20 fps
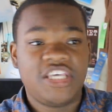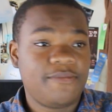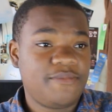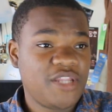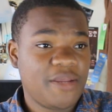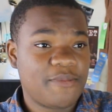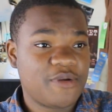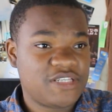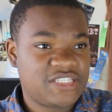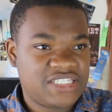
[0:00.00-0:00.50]

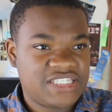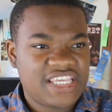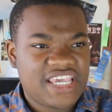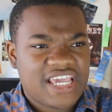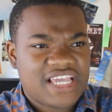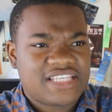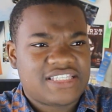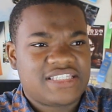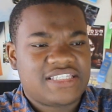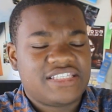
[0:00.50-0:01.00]
Tip number
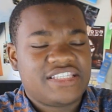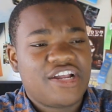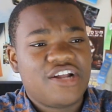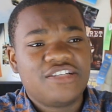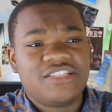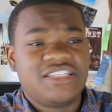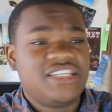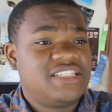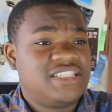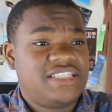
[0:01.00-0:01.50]
six,
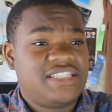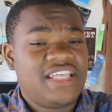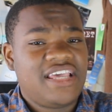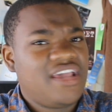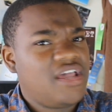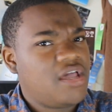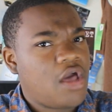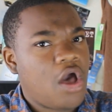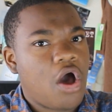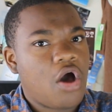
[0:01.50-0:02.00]
there's this
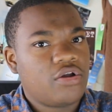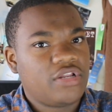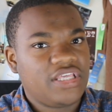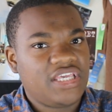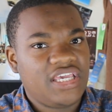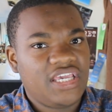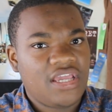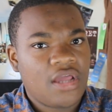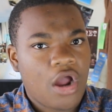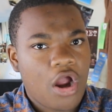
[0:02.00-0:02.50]
thing
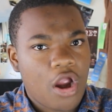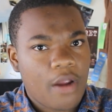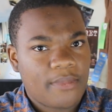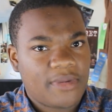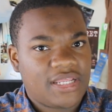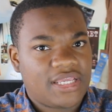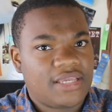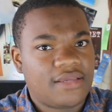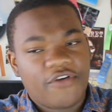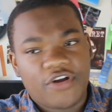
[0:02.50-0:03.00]
called
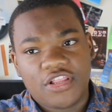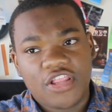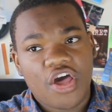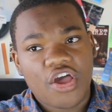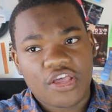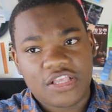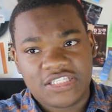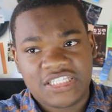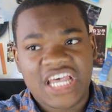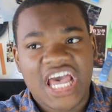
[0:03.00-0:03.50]
eHarmony. For the
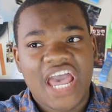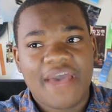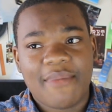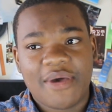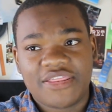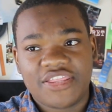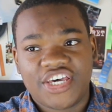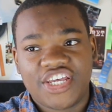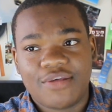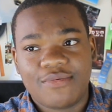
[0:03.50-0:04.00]
longest time,
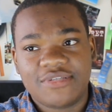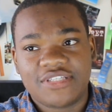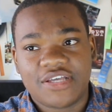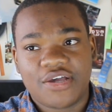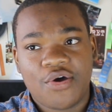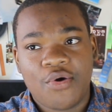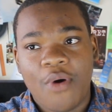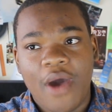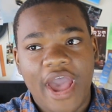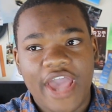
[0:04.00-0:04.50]
I thought it was
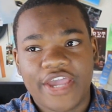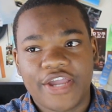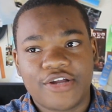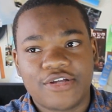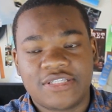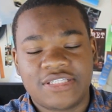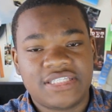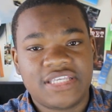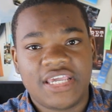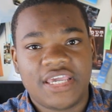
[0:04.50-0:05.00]
a
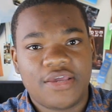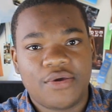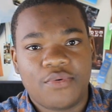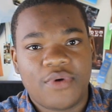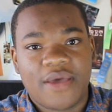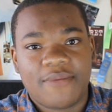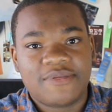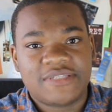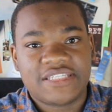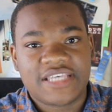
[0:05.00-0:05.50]
choir singing
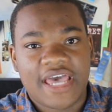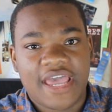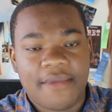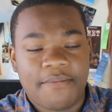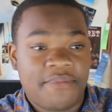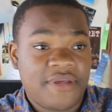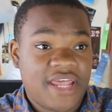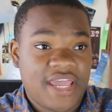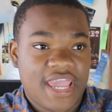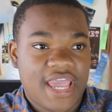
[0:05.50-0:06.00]

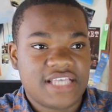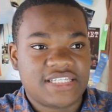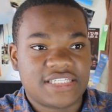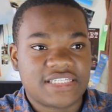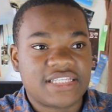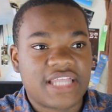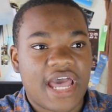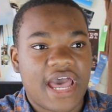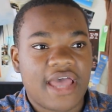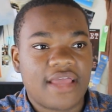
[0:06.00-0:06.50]
website, but I guess
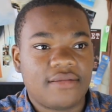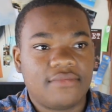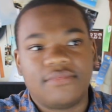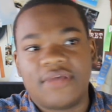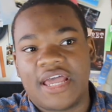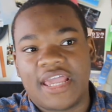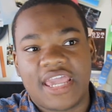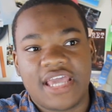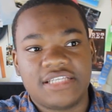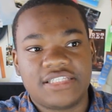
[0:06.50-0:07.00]
it's not.
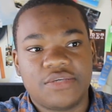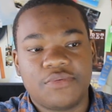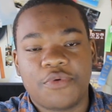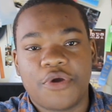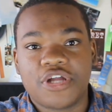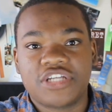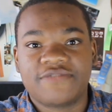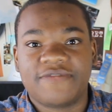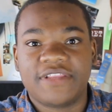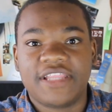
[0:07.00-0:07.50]
I guess it
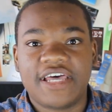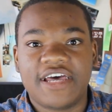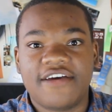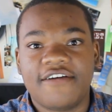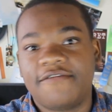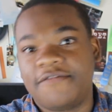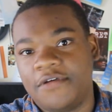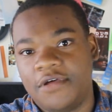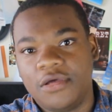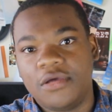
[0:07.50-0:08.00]
works for
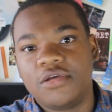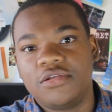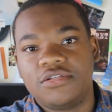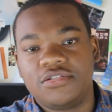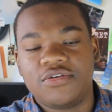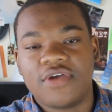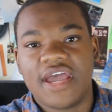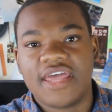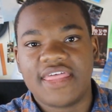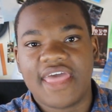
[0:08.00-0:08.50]
love.
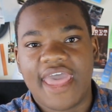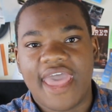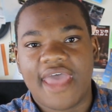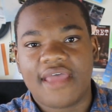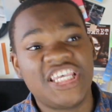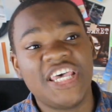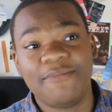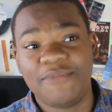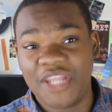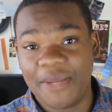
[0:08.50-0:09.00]
Try
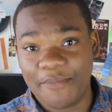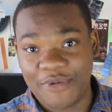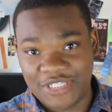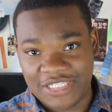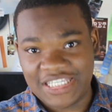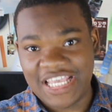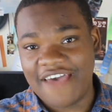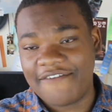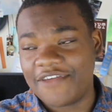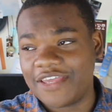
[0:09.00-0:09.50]
that. Tip number
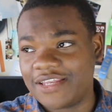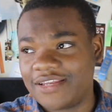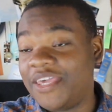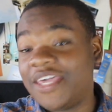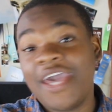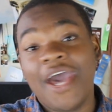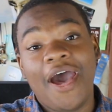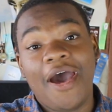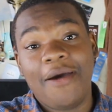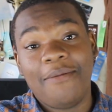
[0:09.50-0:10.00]
seven,
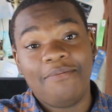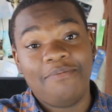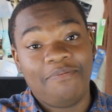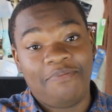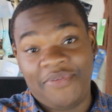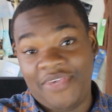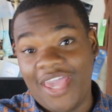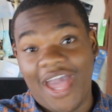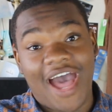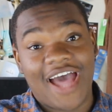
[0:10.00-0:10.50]
become
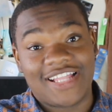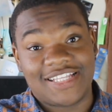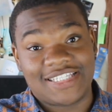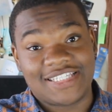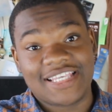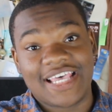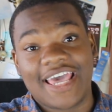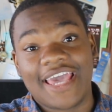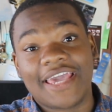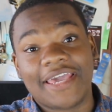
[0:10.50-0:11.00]

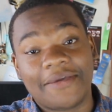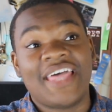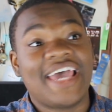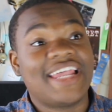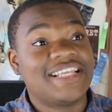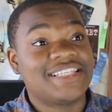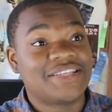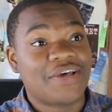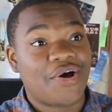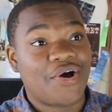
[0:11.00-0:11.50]
Beyonce.
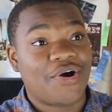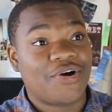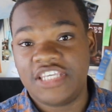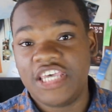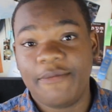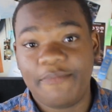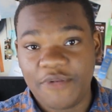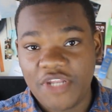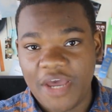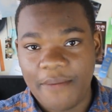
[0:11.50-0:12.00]
That is all.
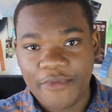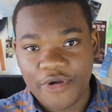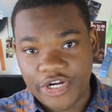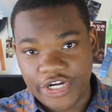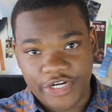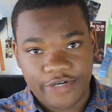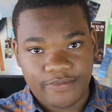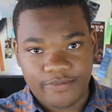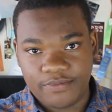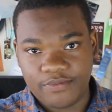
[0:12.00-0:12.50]
Tip
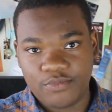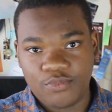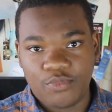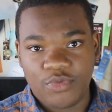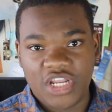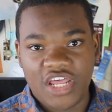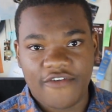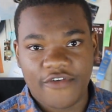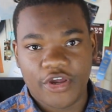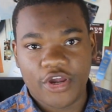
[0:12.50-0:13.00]
number,
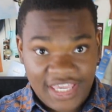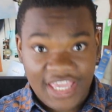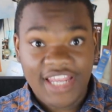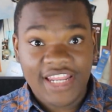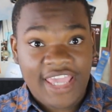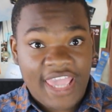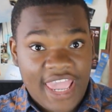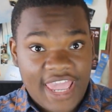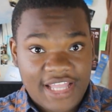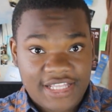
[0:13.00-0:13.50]
whatever,
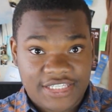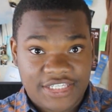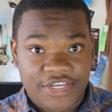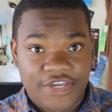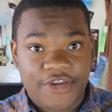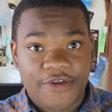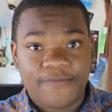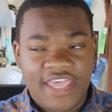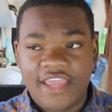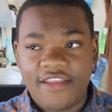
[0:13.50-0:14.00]
get
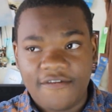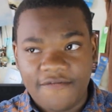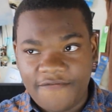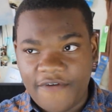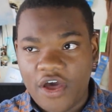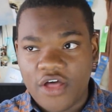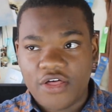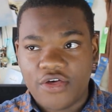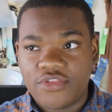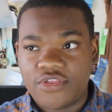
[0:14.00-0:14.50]
cancer, then
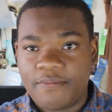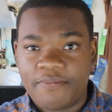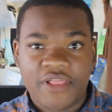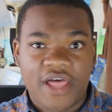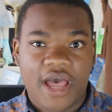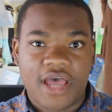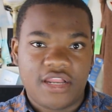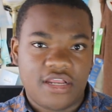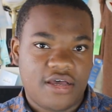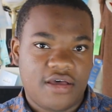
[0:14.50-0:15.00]
follow the
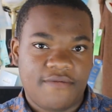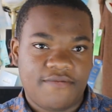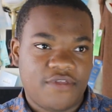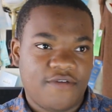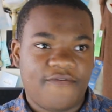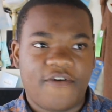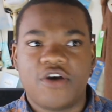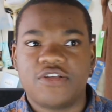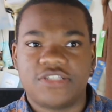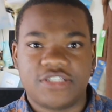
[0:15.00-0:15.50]
plot of
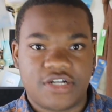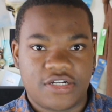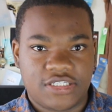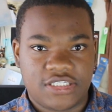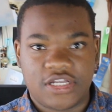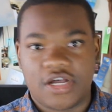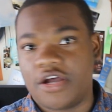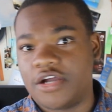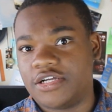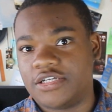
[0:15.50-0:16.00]
The Fault in Our
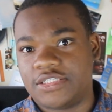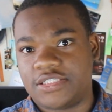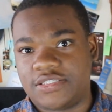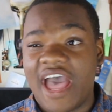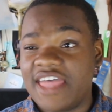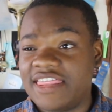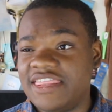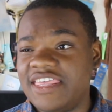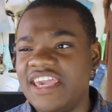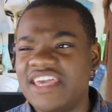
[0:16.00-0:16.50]
Stars.
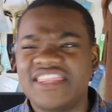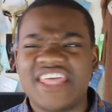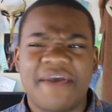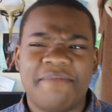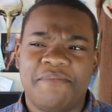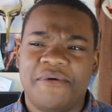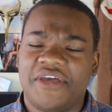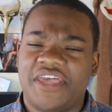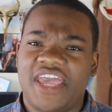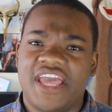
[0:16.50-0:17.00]
I think
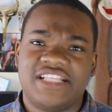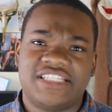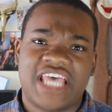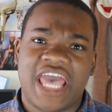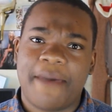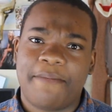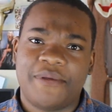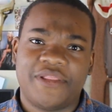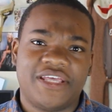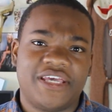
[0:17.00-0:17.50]
that book ends
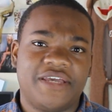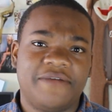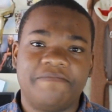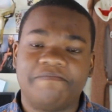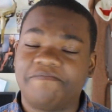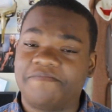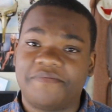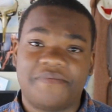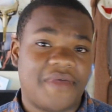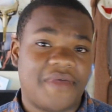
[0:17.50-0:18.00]
happily.
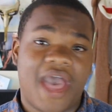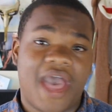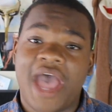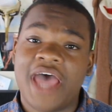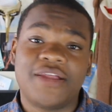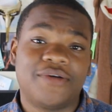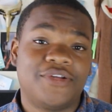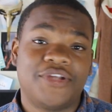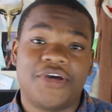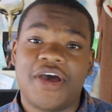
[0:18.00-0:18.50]

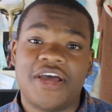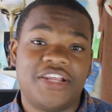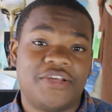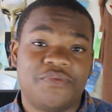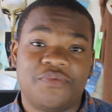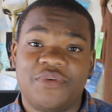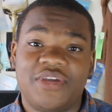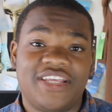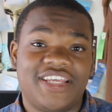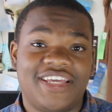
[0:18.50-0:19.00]
I don't know, I
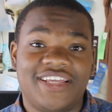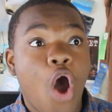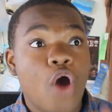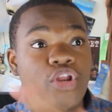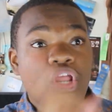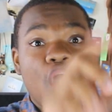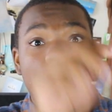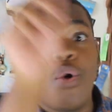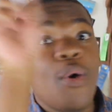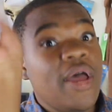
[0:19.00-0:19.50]
didn't read it. Oh
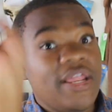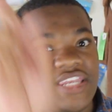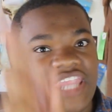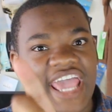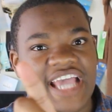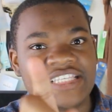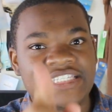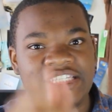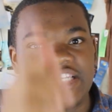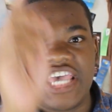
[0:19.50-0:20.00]
no,
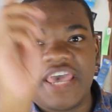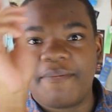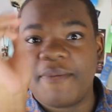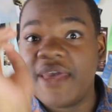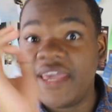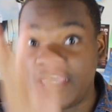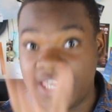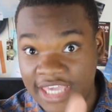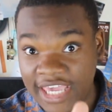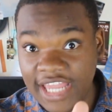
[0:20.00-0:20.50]
next
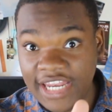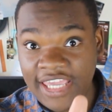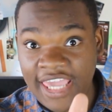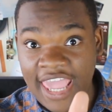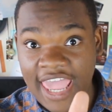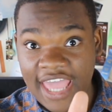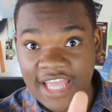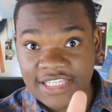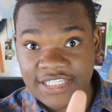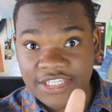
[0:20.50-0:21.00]
tip, get
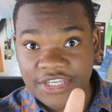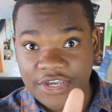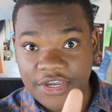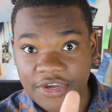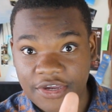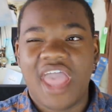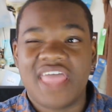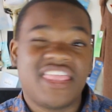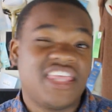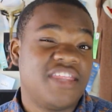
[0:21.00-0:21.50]

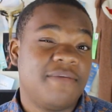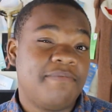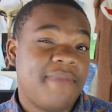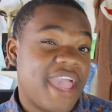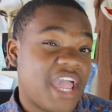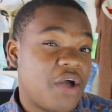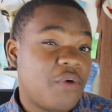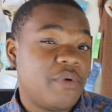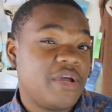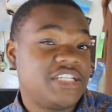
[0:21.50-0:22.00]
cancer. And then the
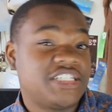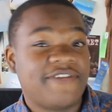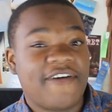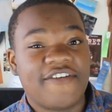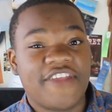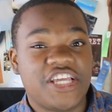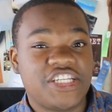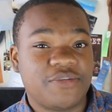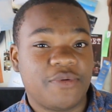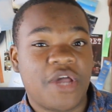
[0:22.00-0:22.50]
Make-A-Wish
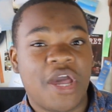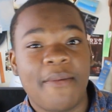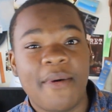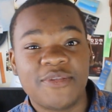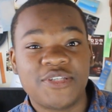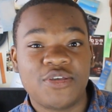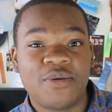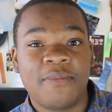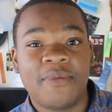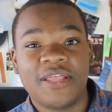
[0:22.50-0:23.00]
Foundation will come
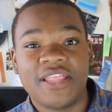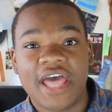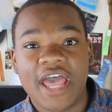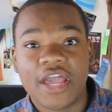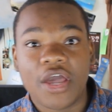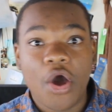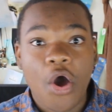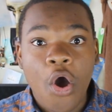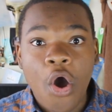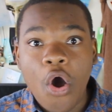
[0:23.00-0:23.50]
up to you and be
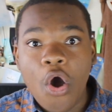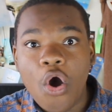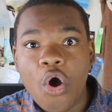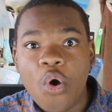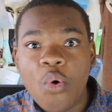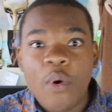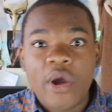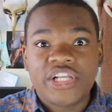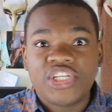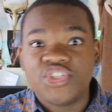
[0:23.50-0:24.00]
like,
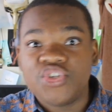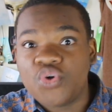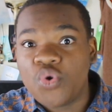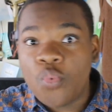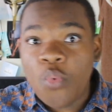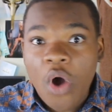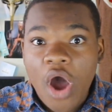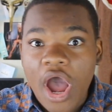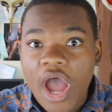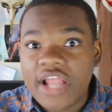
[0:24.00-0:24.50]
oh, what do
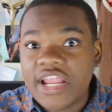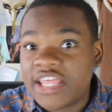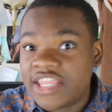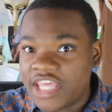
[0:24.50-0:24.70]
you want?